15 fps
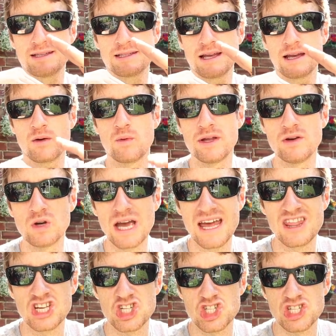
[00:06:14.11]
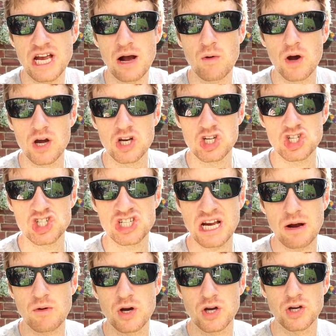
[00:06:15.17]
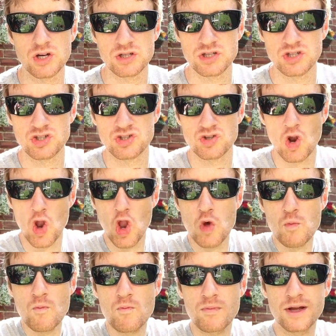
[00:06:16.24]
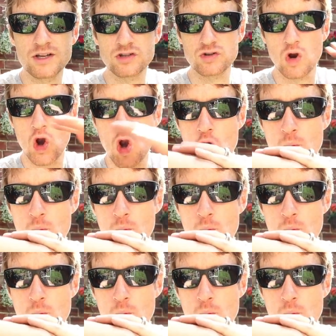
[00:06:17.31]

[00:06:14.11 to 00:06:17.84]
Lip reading: it's like when you get in the shower and a shower curtain just